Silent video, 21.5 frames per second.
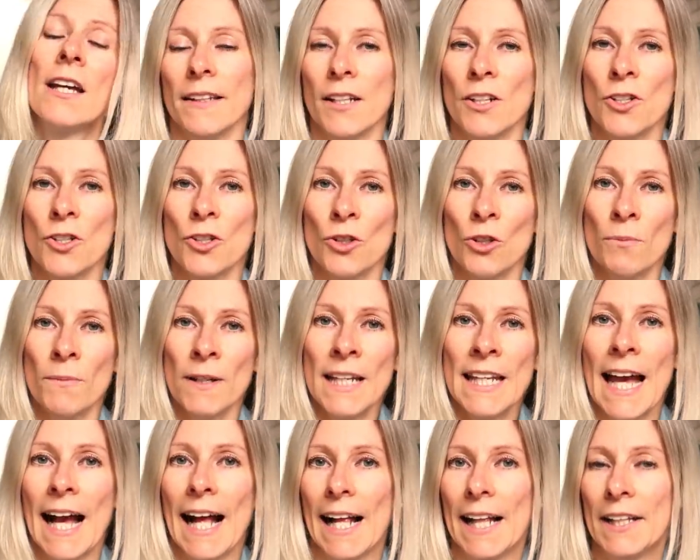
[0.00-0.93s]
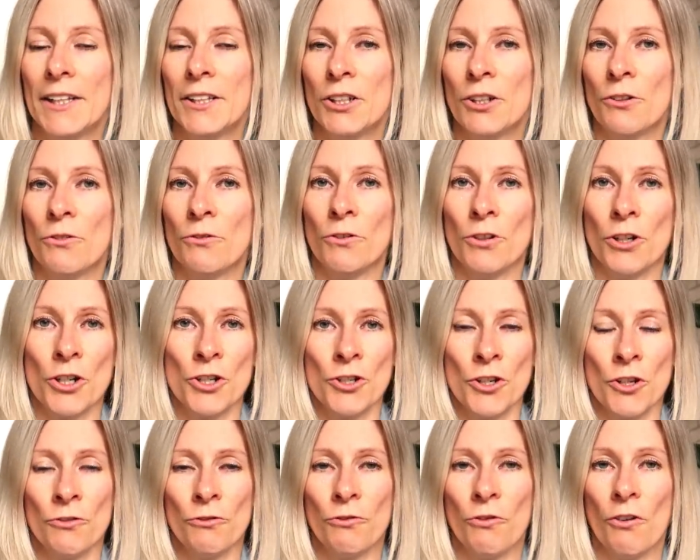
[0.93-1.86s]
There's so many healthier
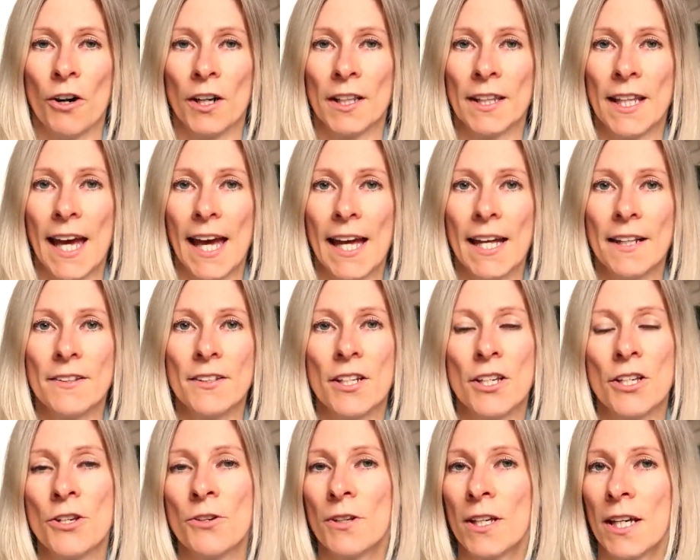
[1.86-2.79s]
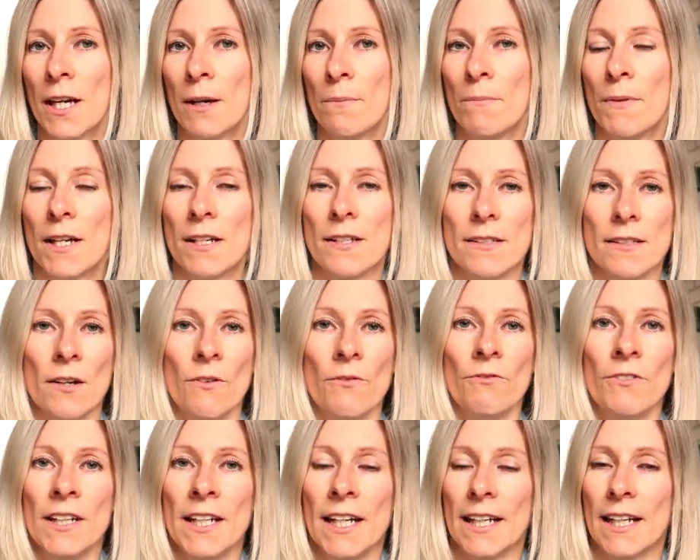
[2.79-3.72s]
versions for that. You can make
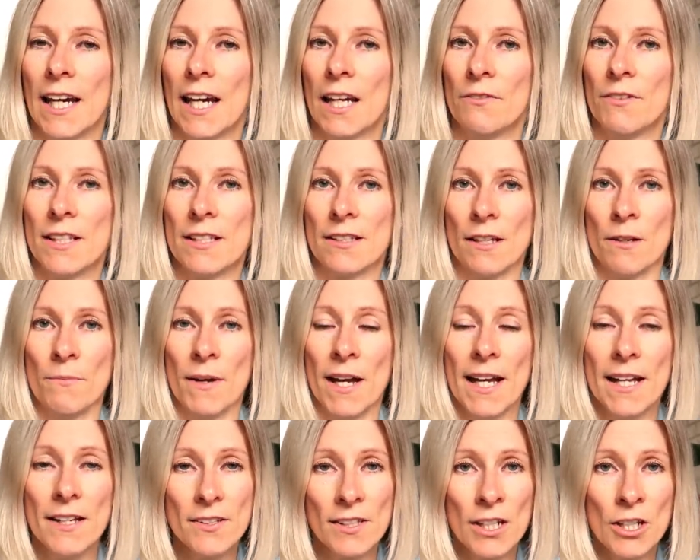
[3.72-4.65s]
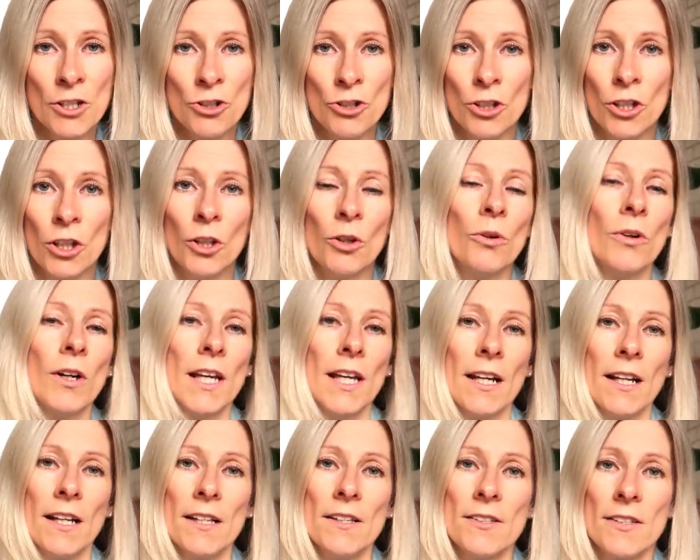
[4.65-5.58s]
some vinegar with some essential
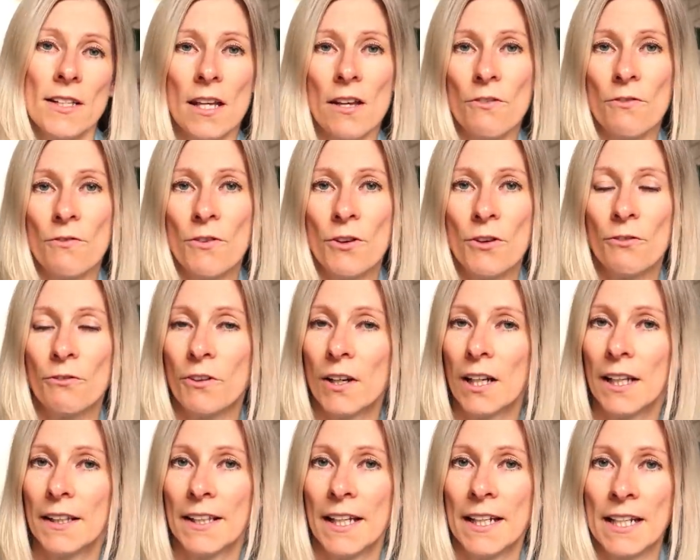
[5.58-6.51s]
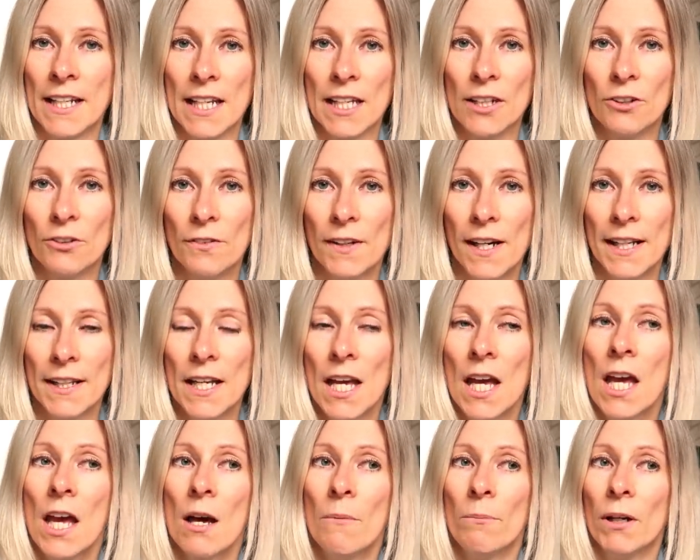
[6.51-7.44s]
oils if you feel the need of it,
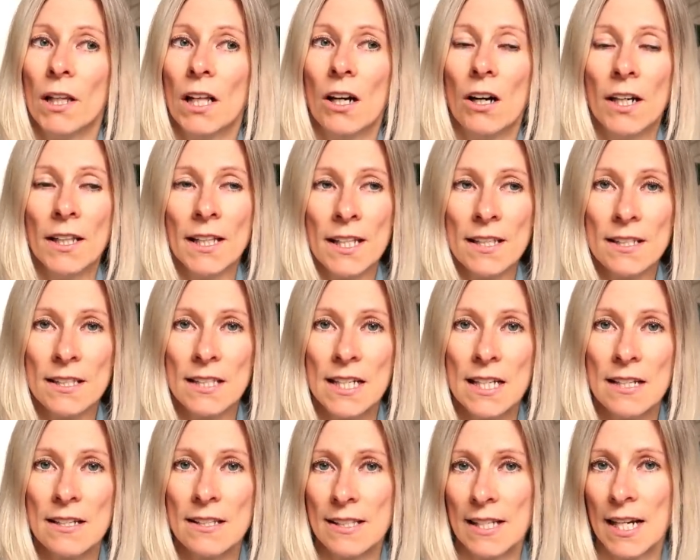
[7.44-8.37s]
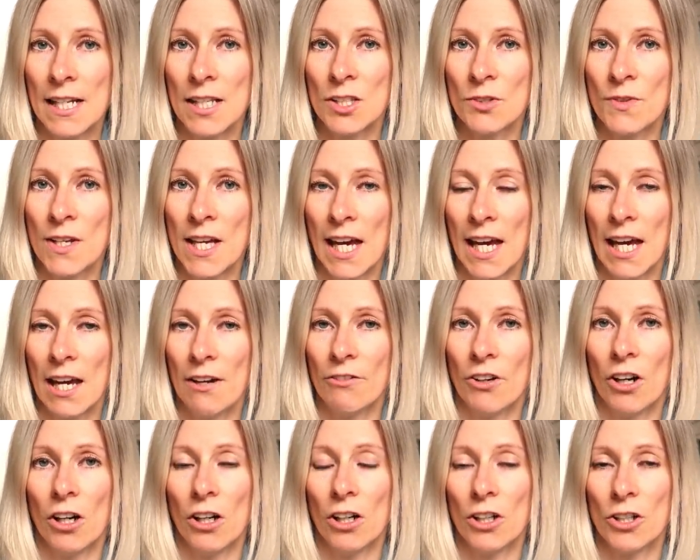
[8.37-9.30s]
but honestly, since we
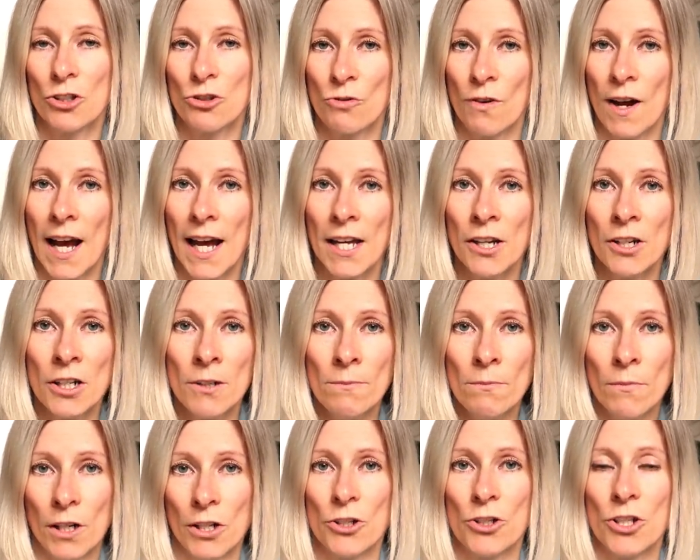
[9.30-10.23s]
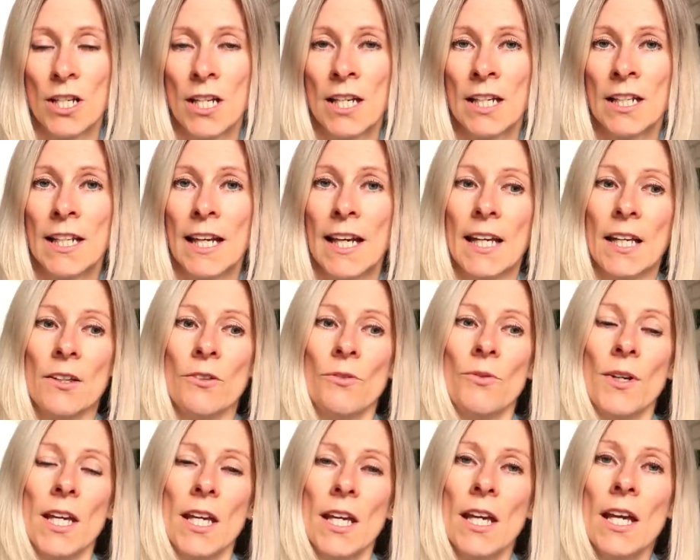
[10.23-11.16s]
have a dryer machine and
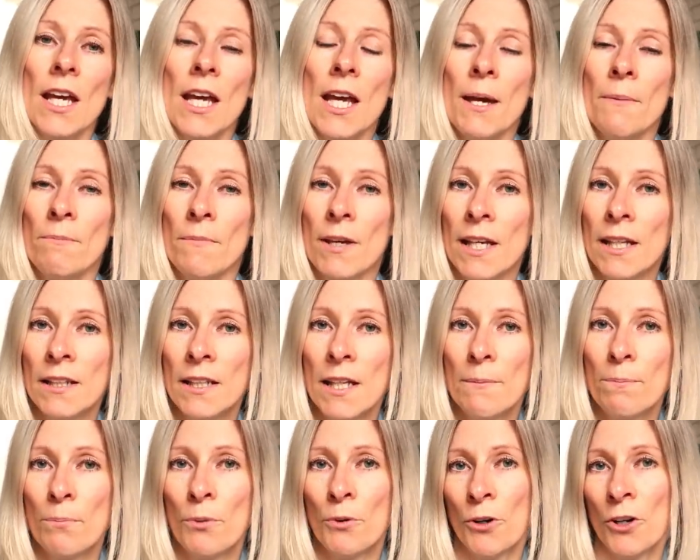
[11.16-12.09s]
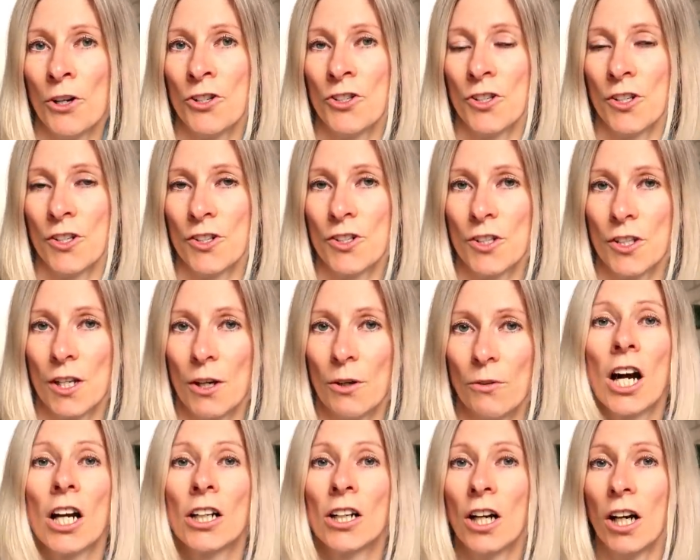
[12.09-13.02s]
we mainly purchase
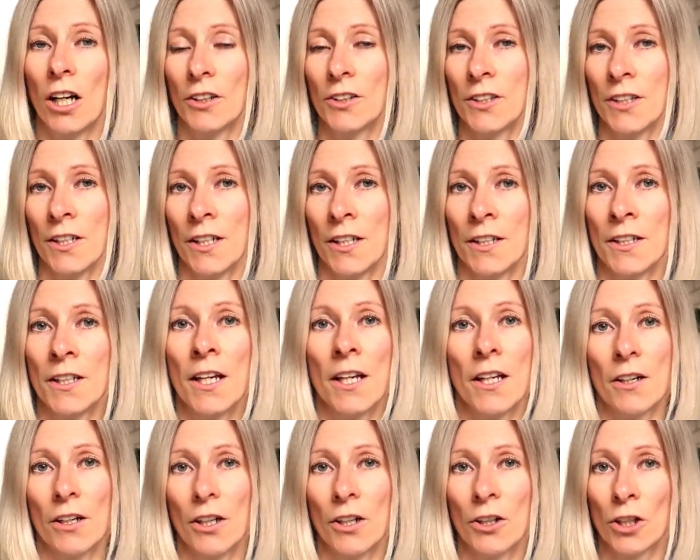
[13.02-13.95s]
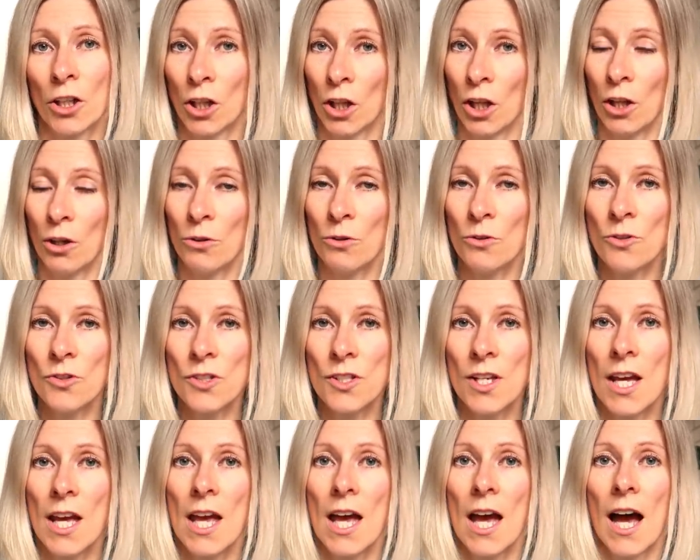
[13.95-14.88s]
cotton
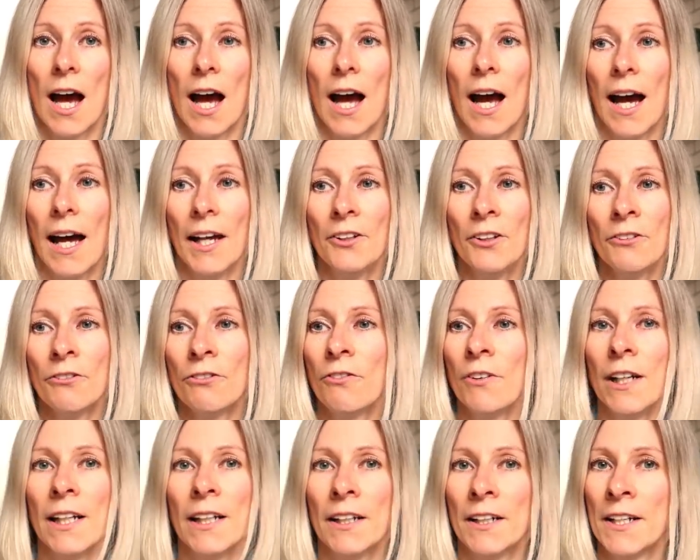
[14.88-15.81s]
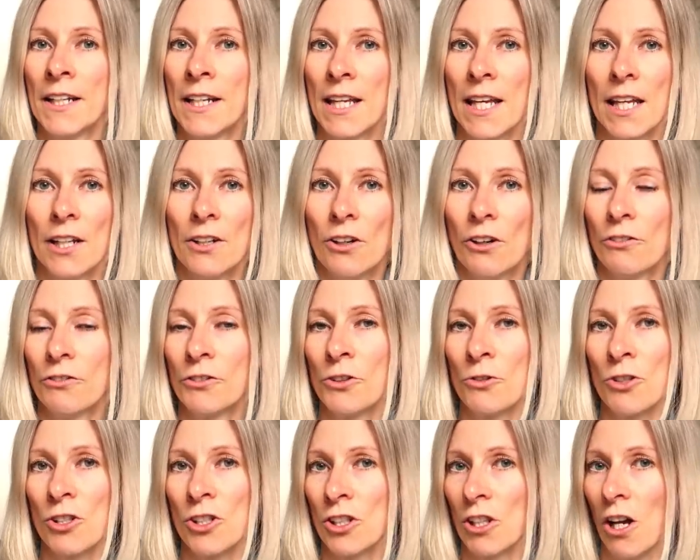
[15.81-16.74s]
clothes, I don't feel a need
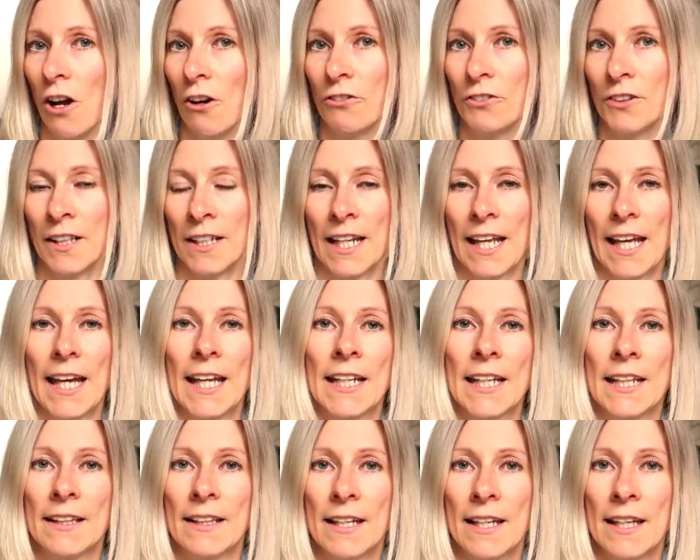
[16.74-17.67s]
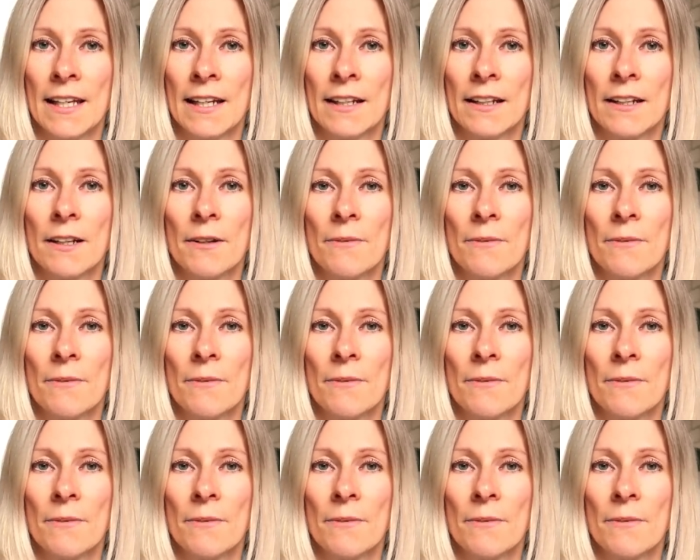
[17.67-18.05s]
to soften anything.